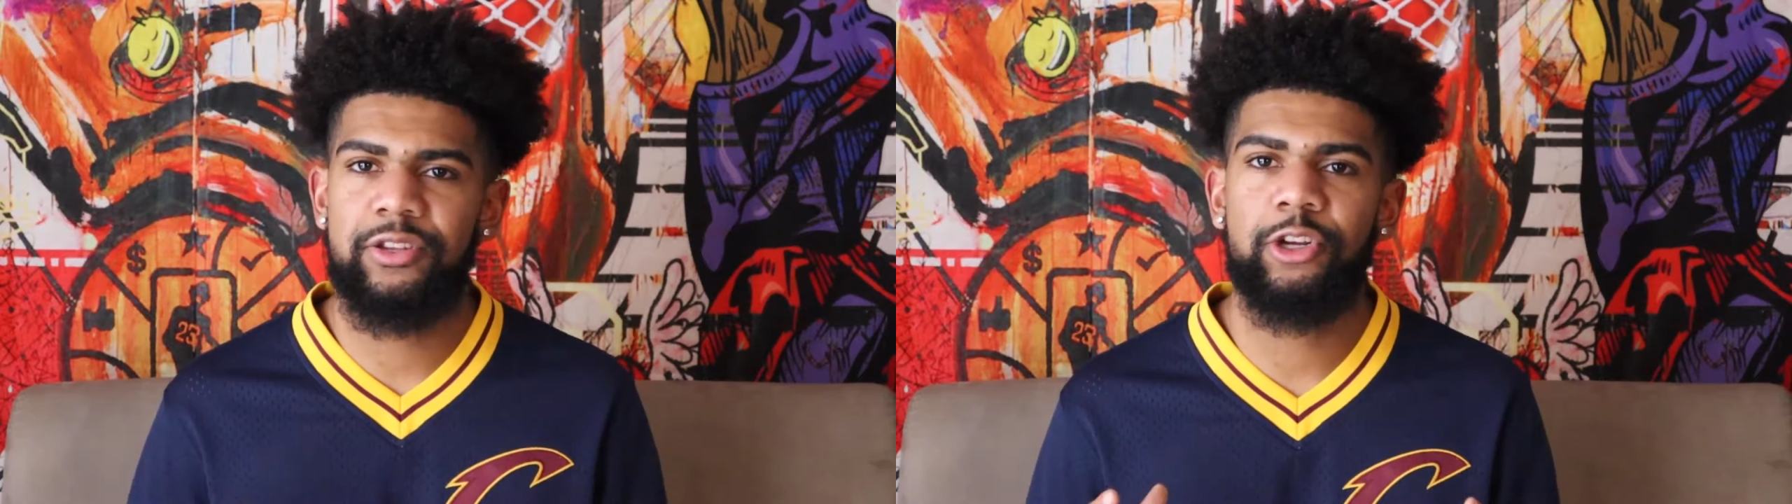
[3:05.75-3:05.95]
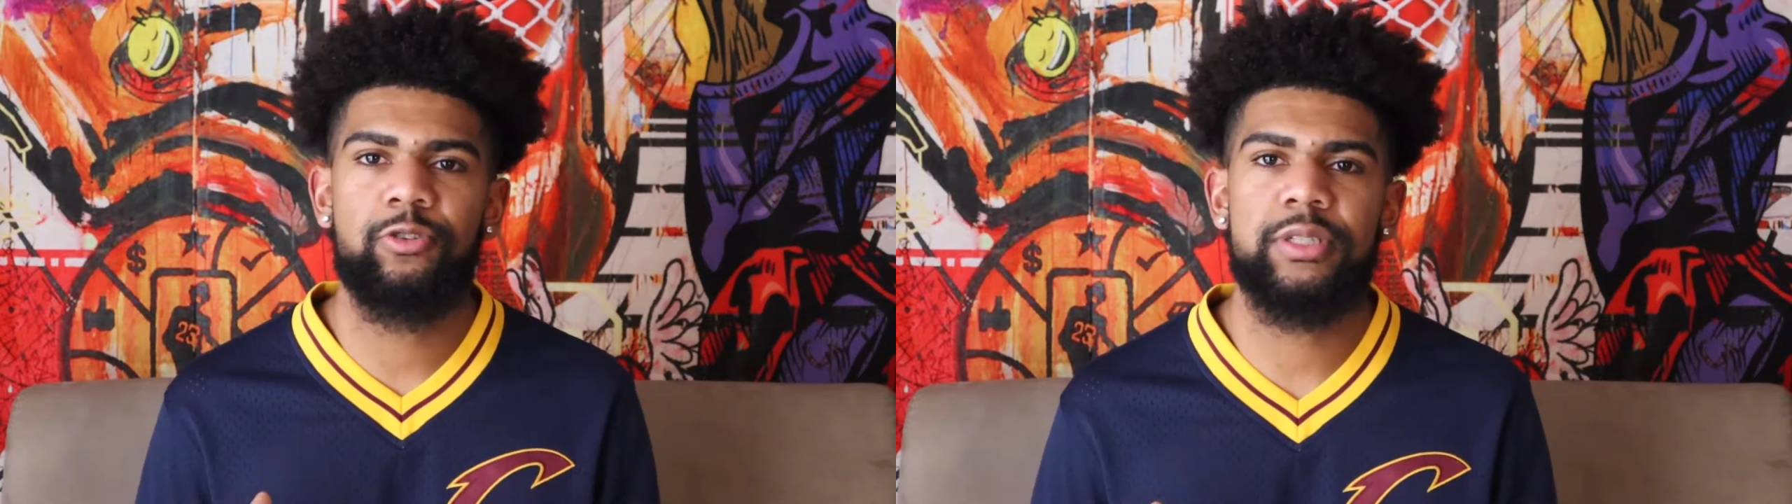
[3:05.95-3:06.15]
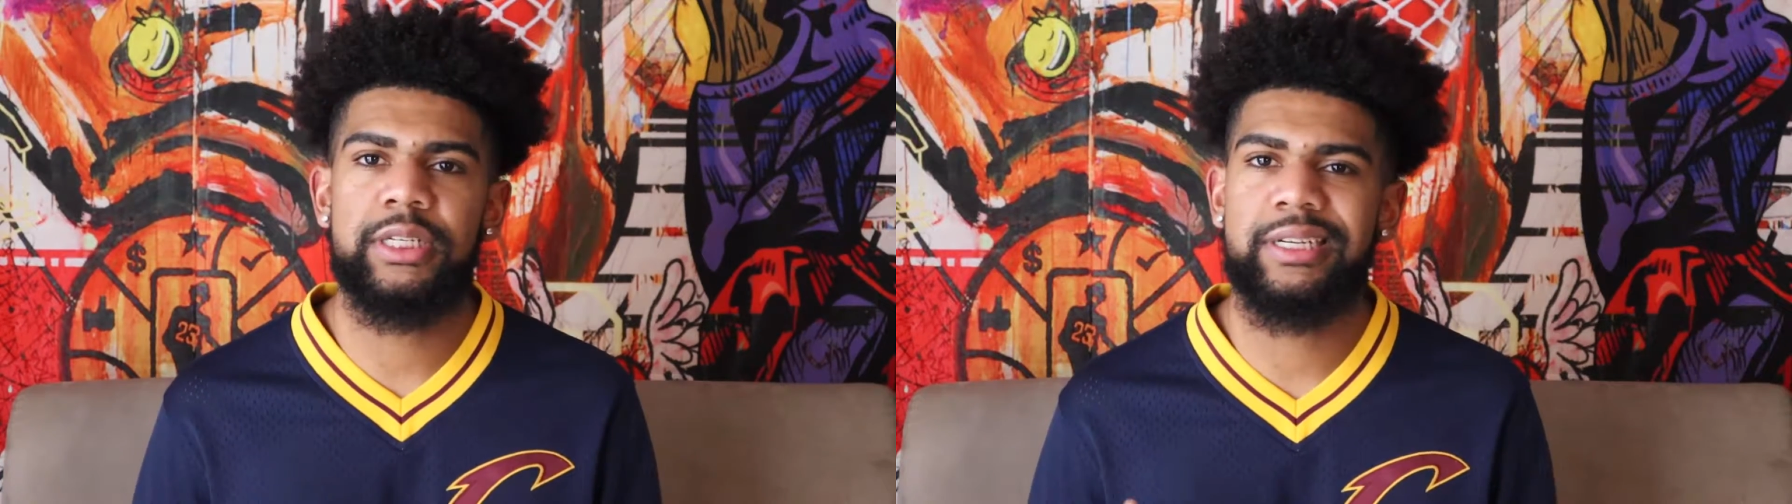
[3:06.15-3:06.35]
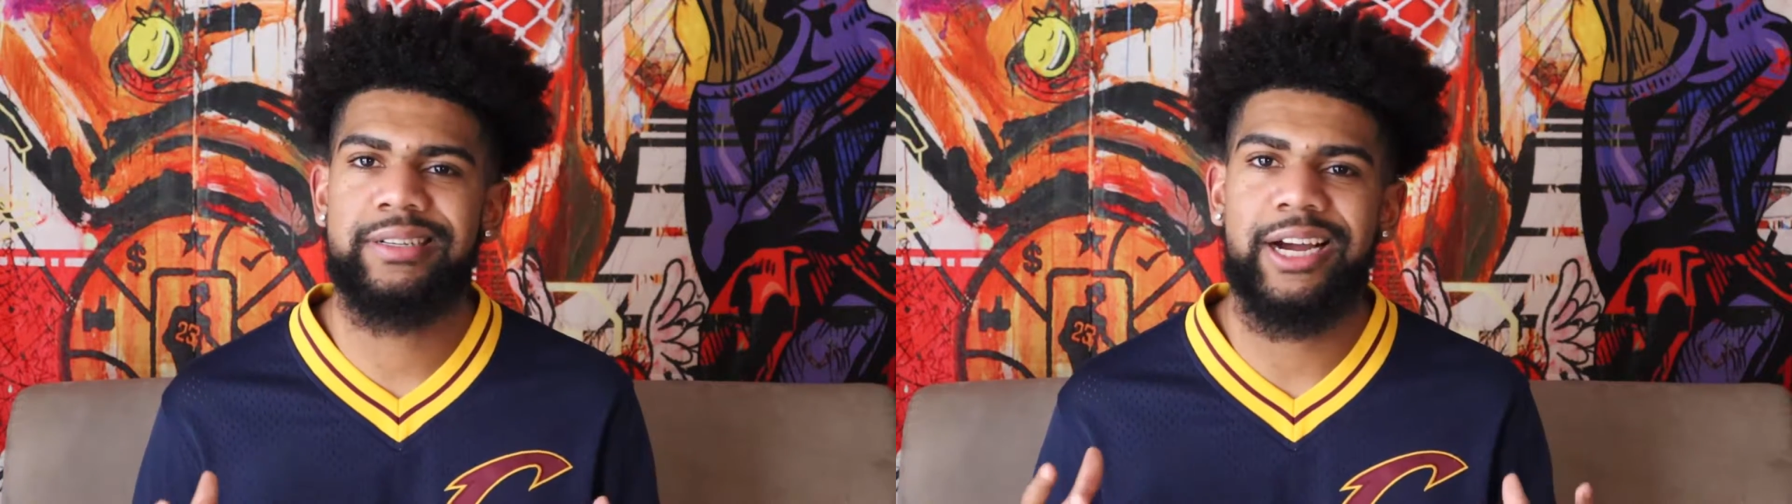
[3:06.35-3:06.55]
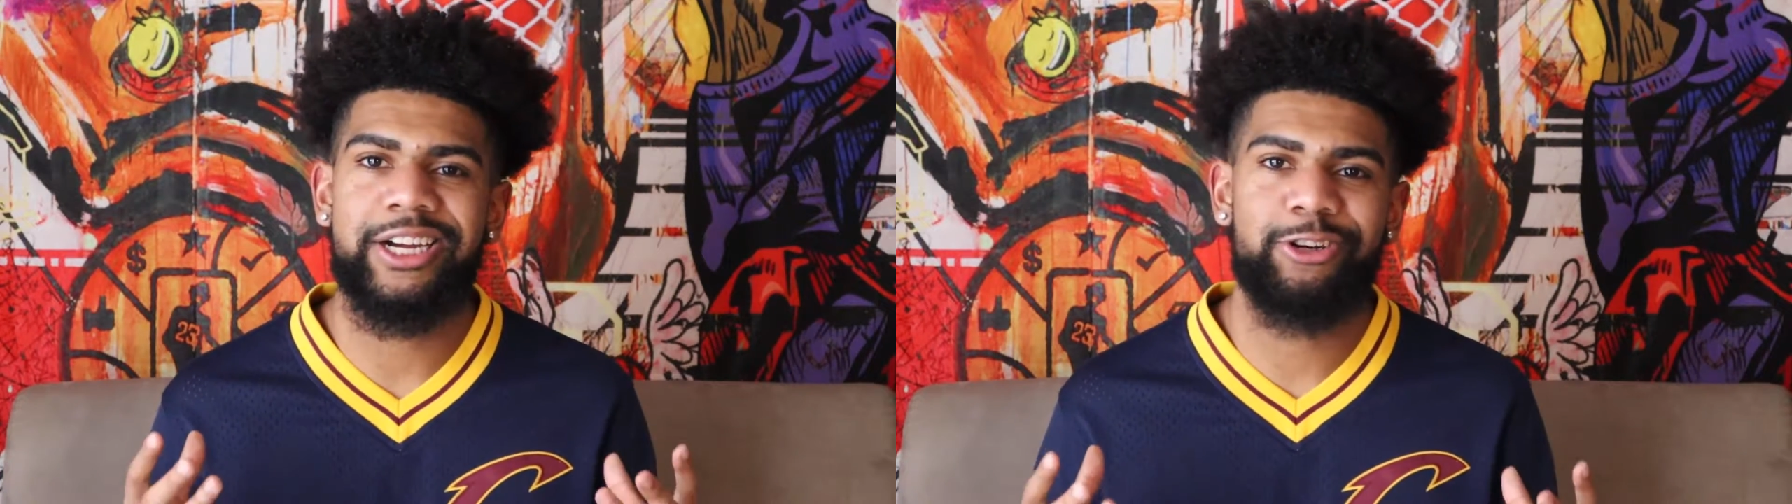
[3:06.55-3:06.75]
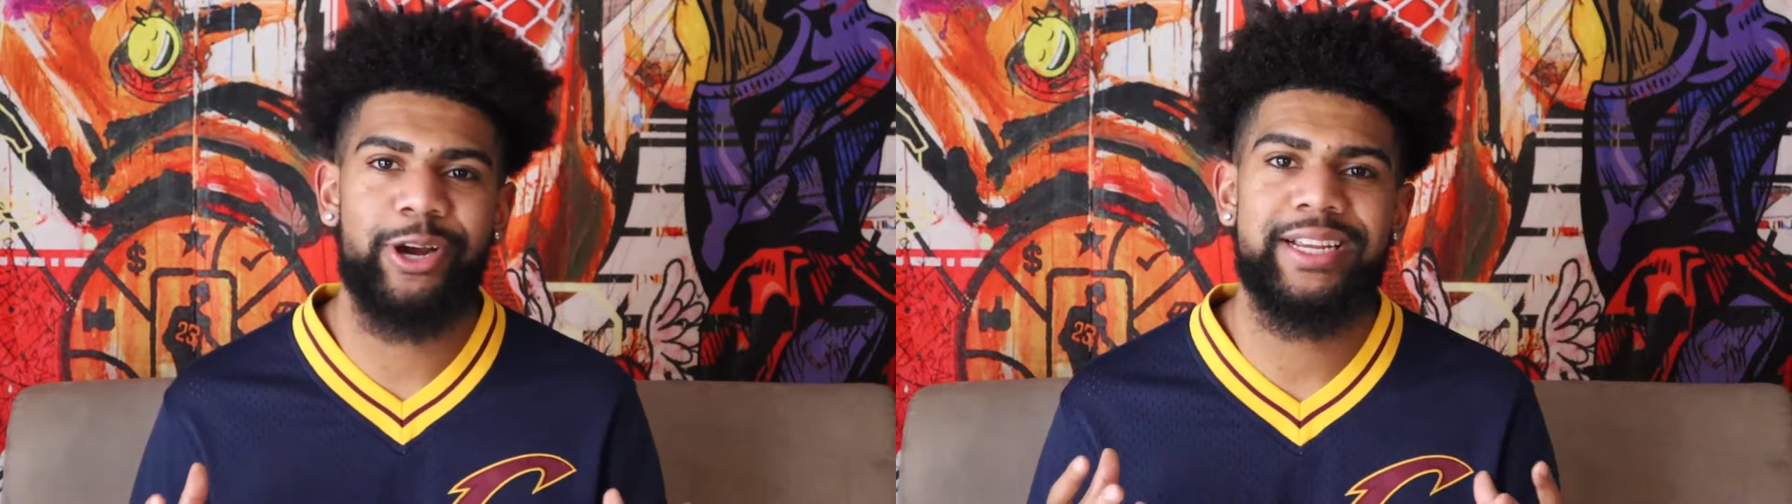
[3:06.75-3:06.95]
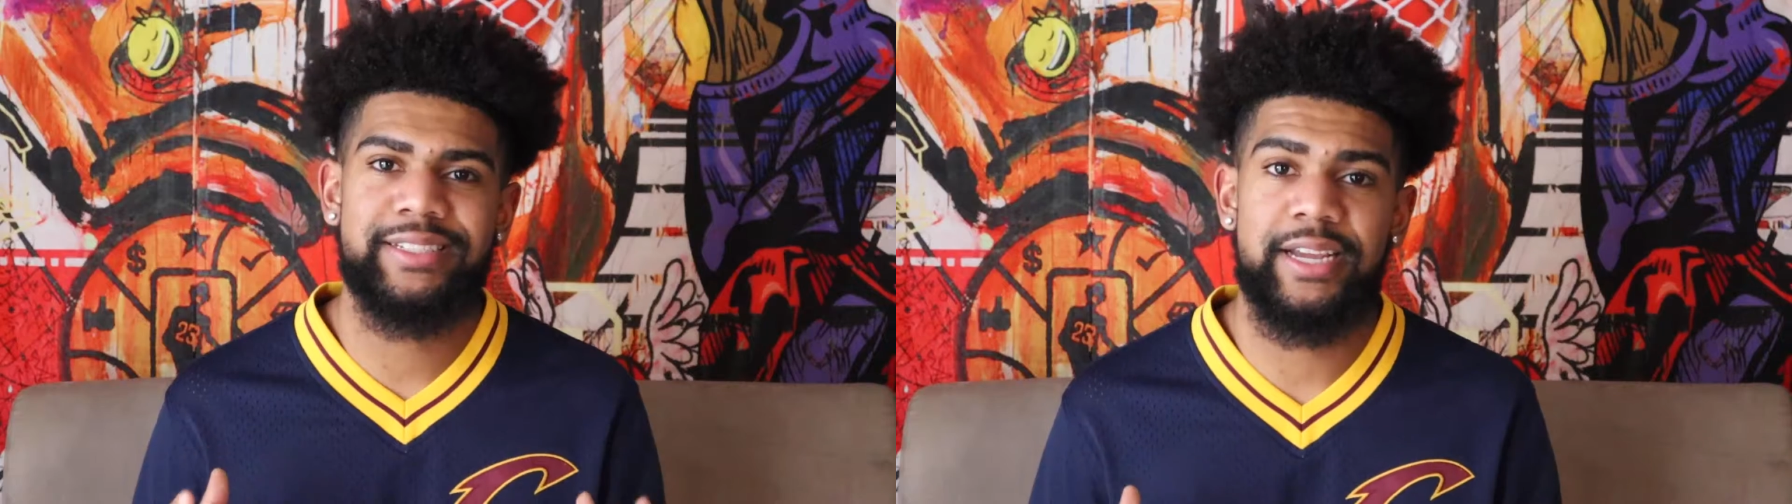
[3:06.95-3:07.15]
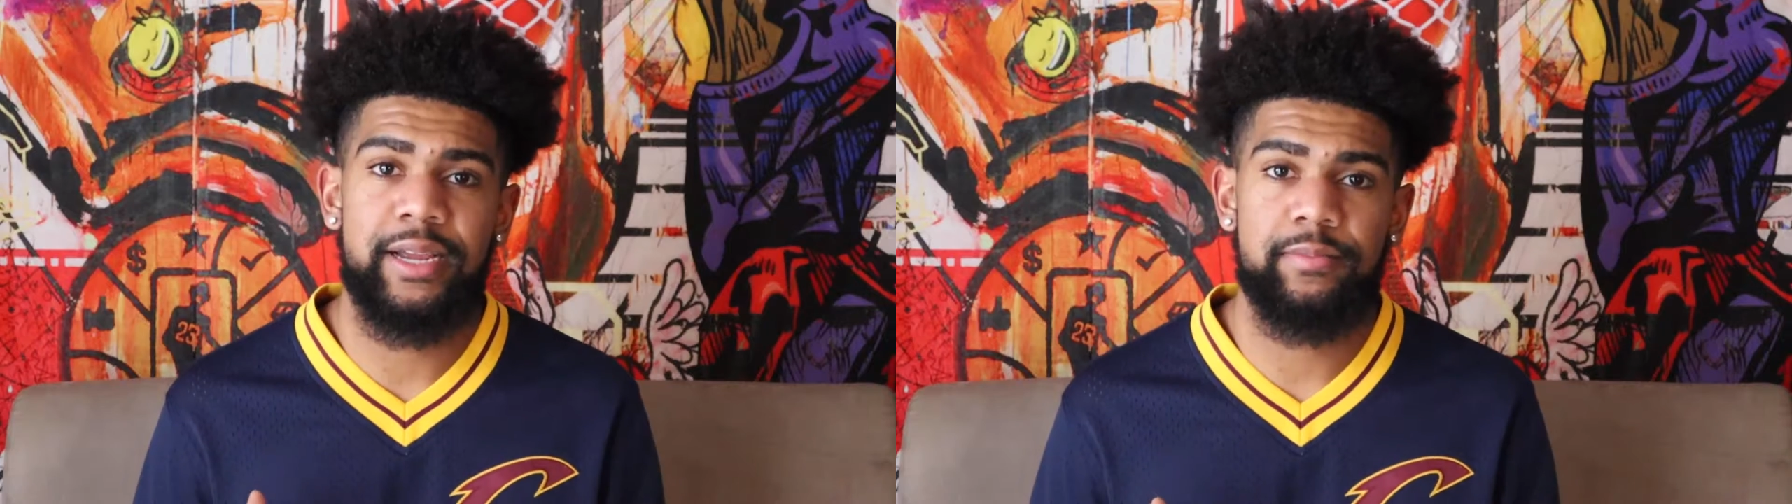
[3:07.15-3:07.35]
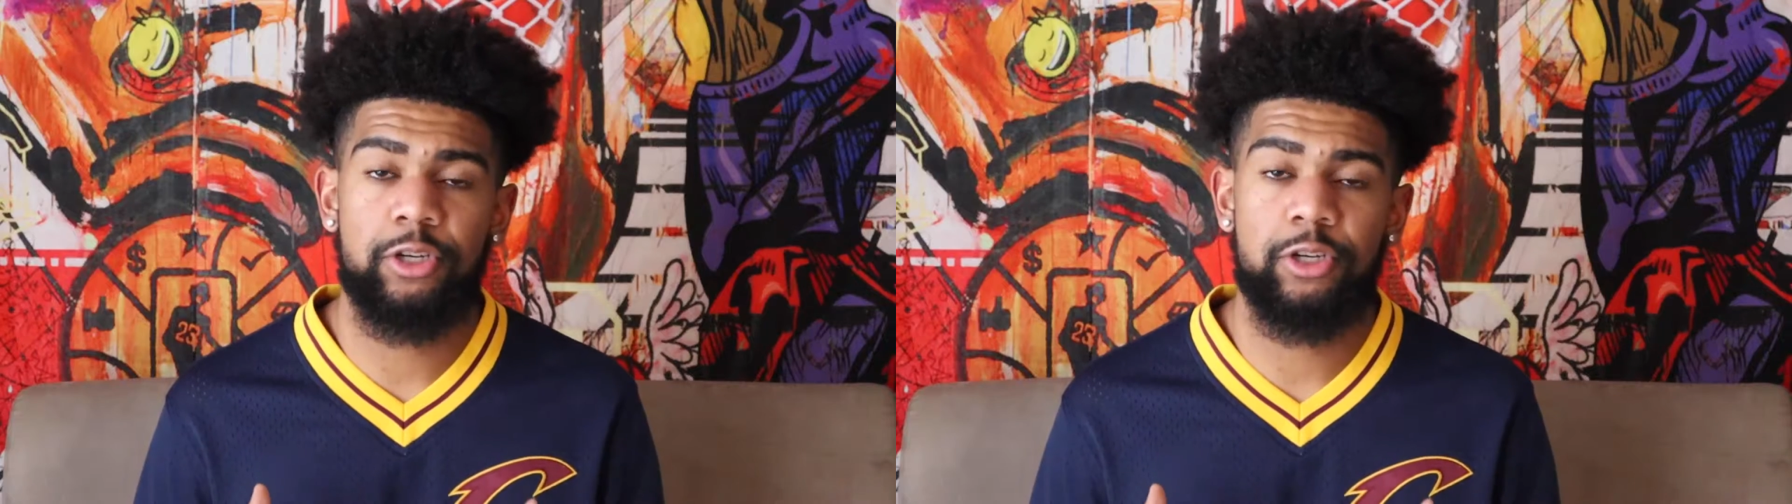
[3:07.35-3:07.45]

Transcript: they're usually a great team.